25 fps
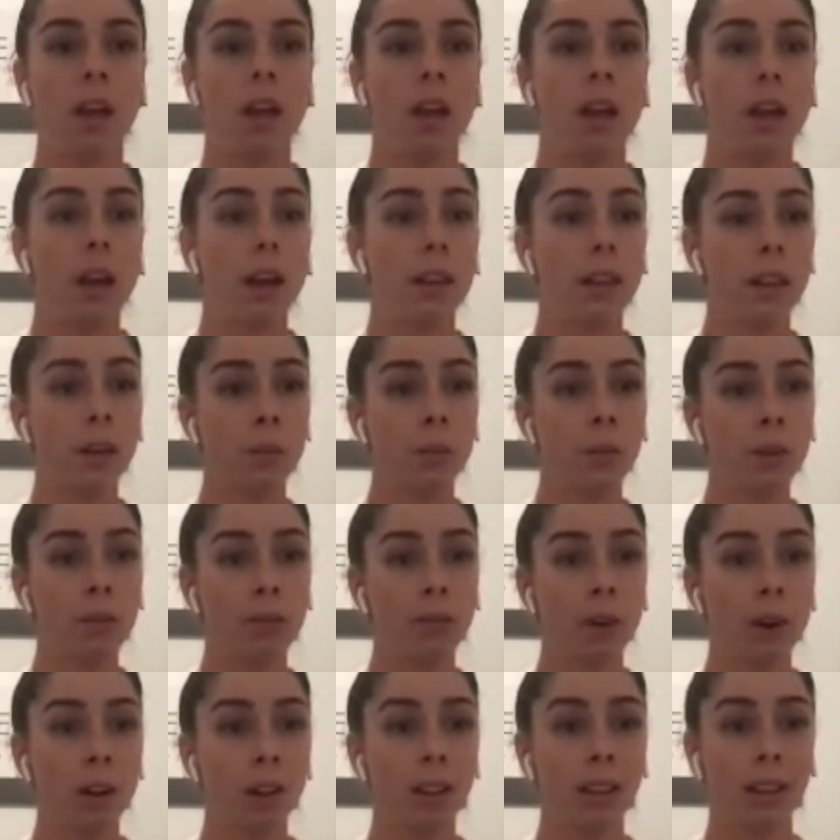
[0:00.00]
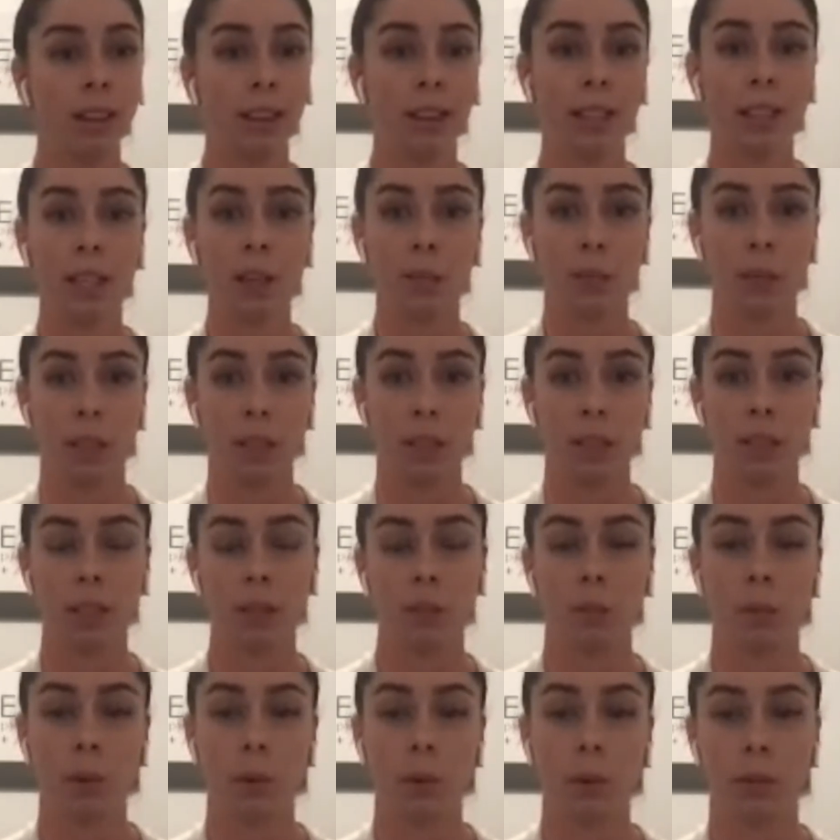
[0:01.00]
And then we've got ligaments
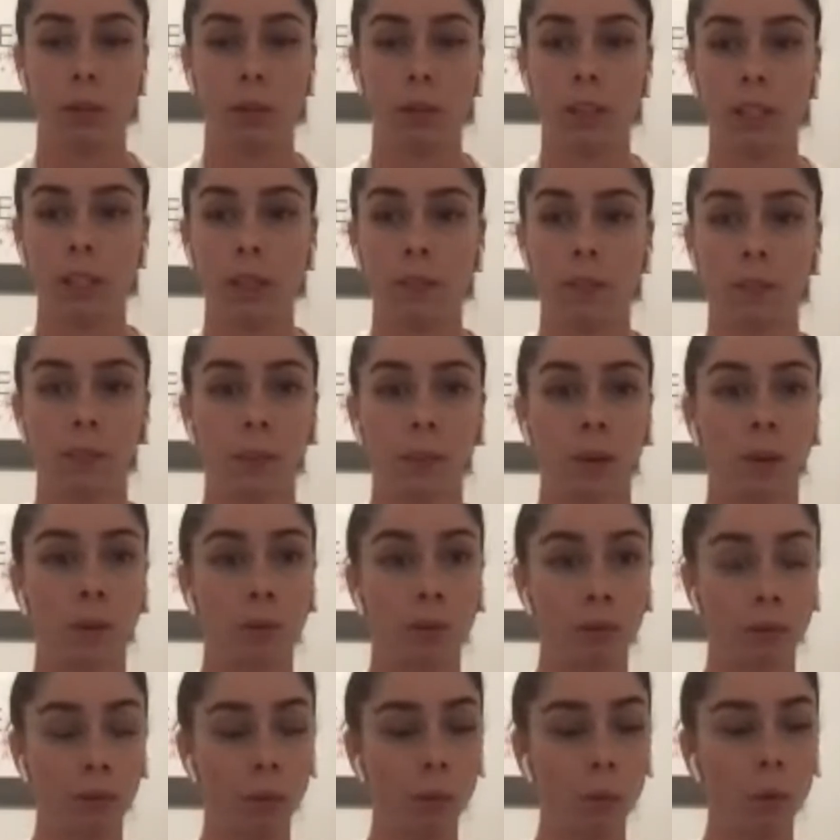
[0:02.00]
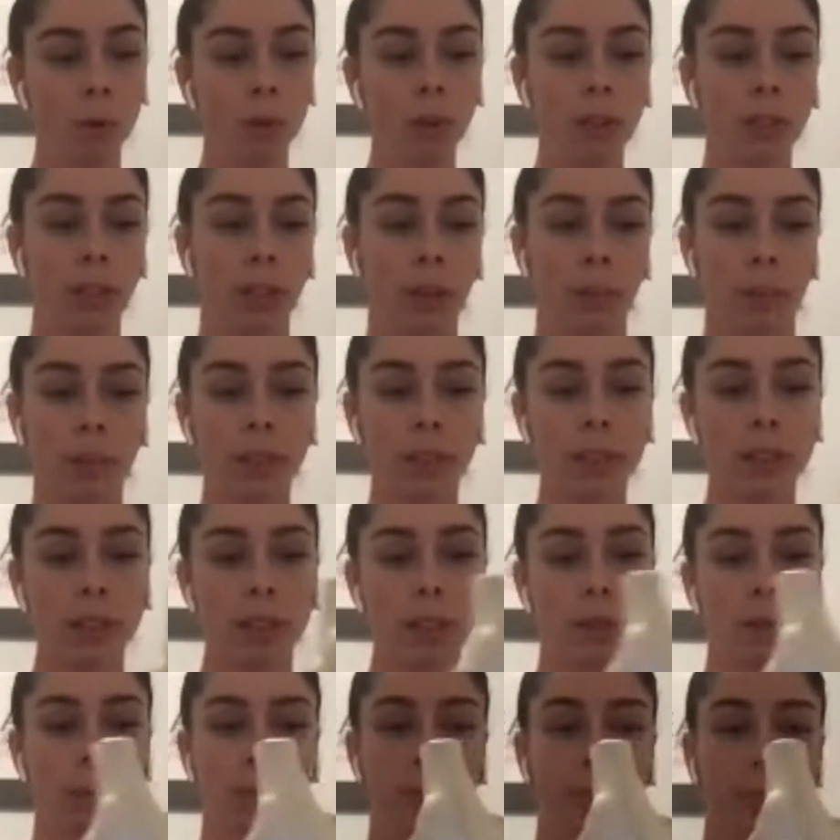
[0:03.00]
within the knee. 4 ligaments.
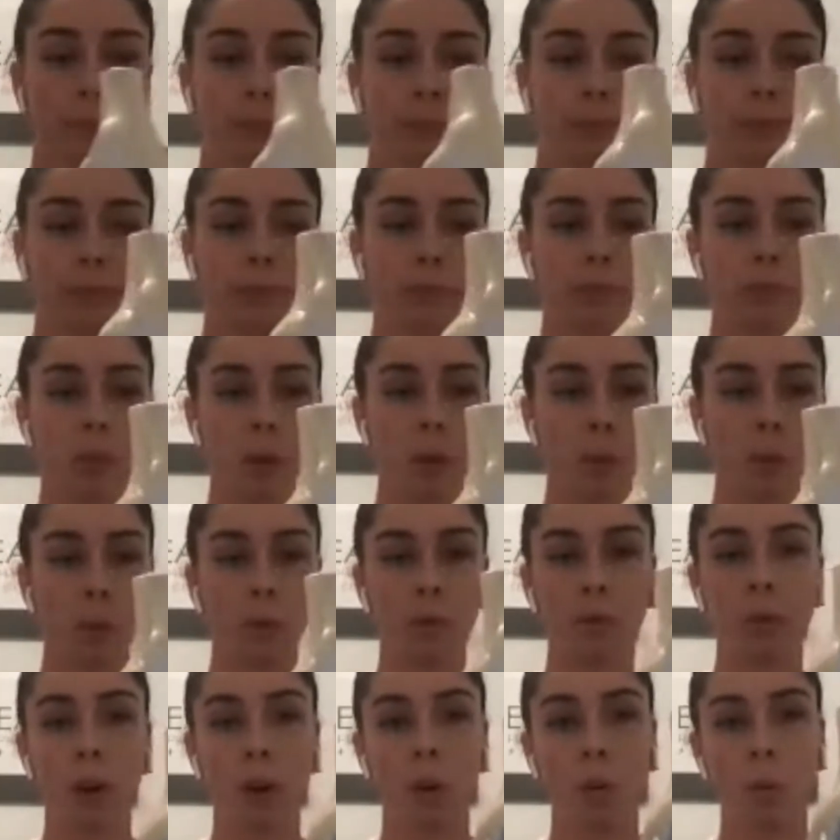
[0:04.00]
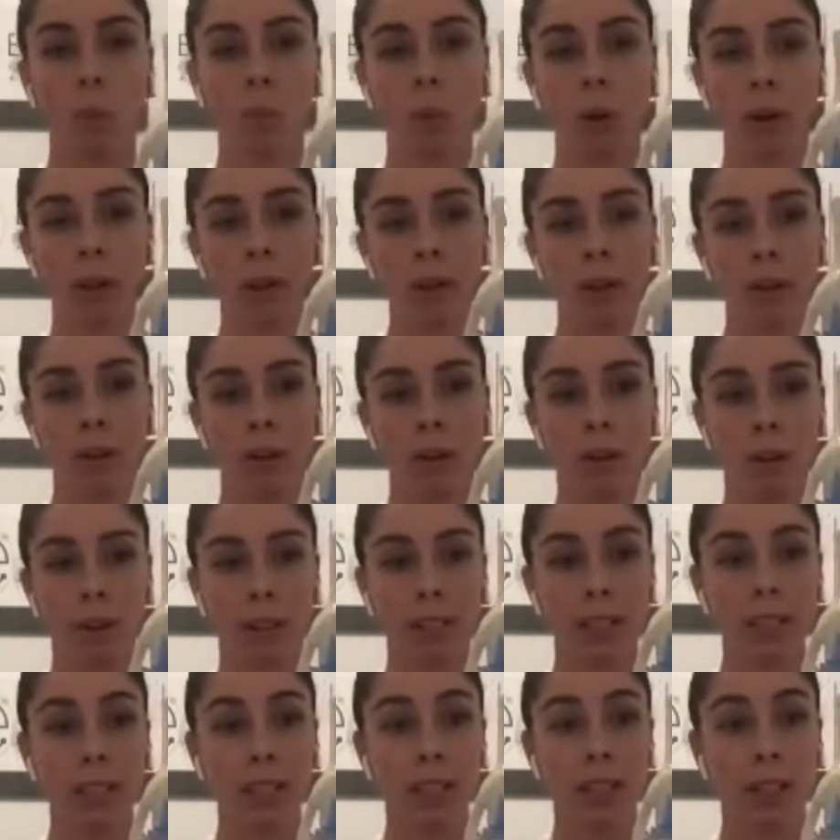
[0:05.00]
We've got one on
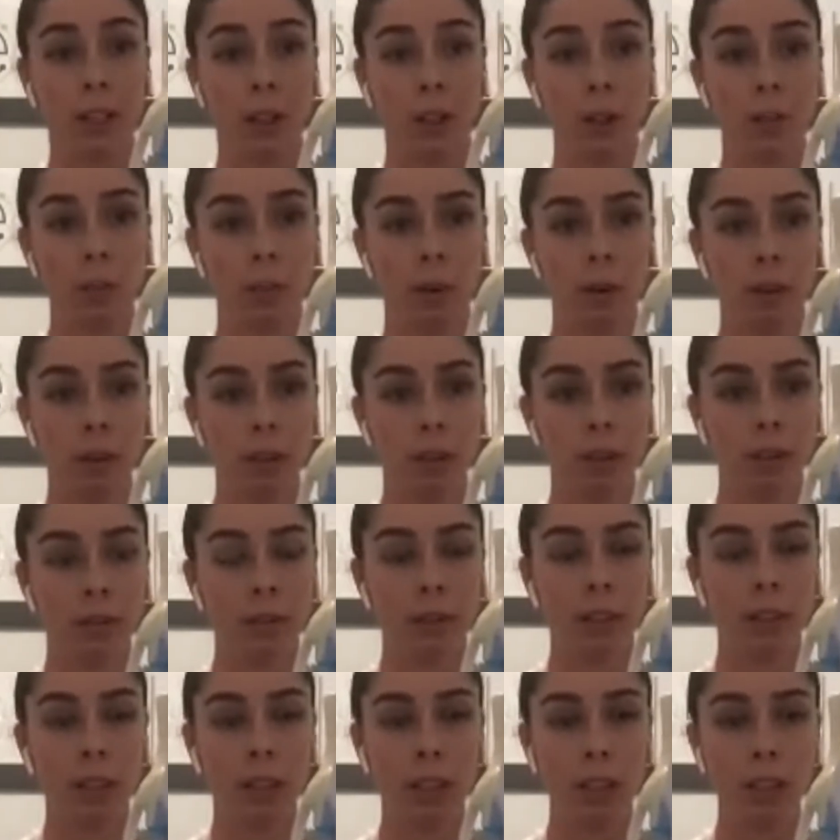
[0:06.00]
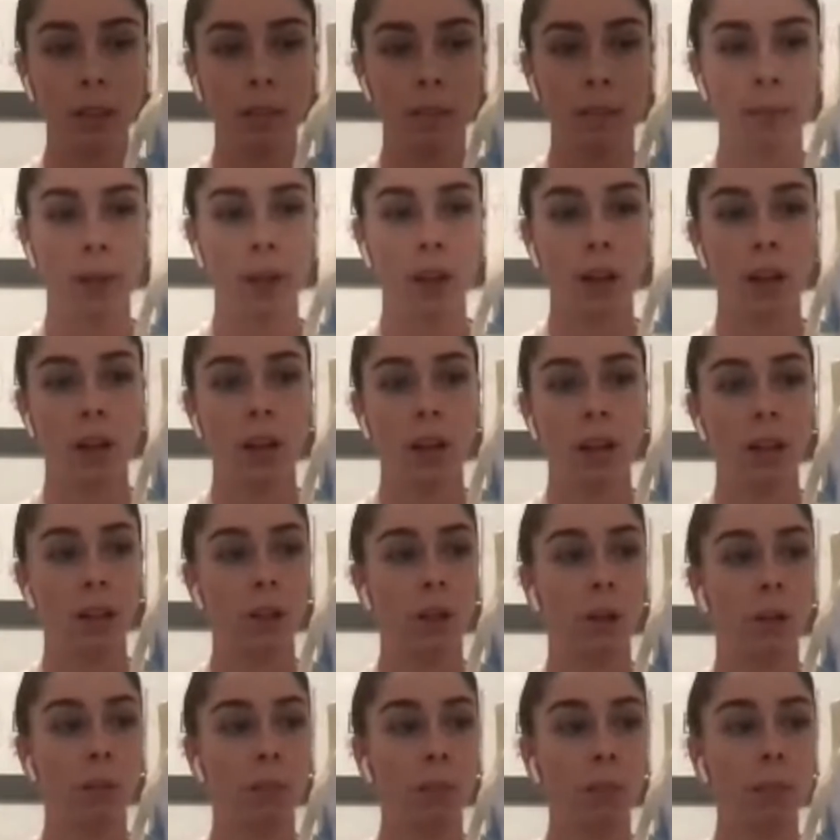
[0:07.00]
the inner part of the knee,
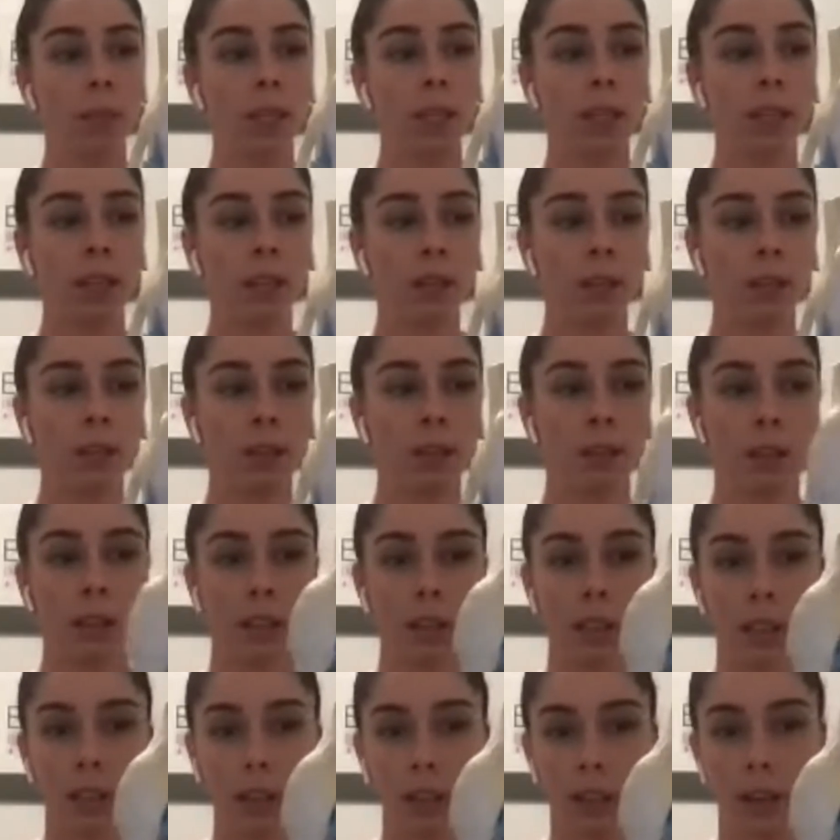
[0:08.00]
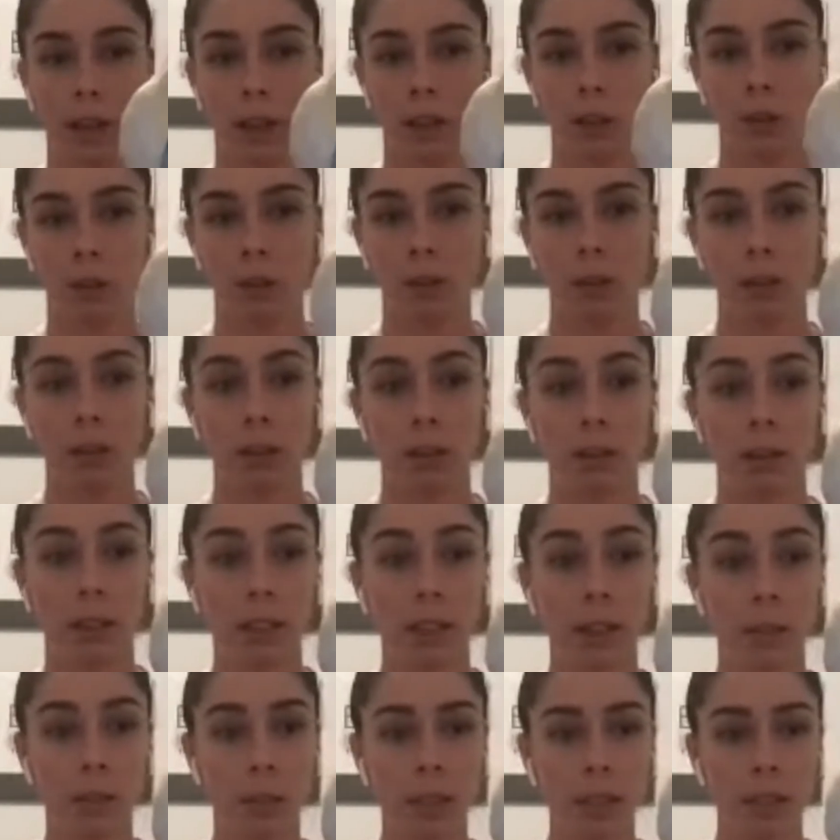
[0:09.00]
your medial collateral
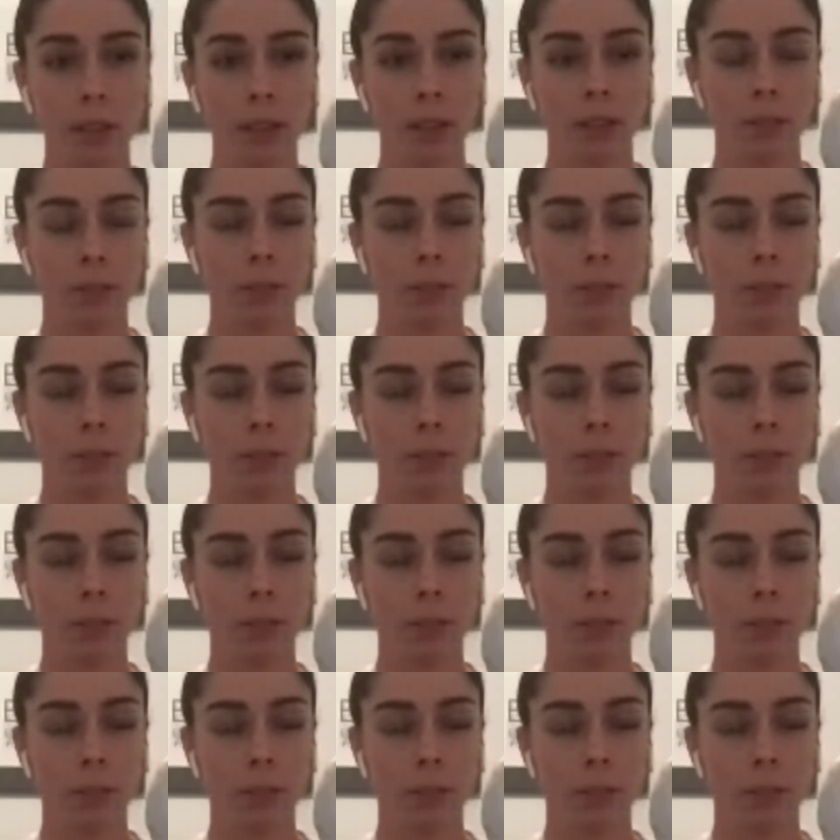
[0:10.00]
ligament.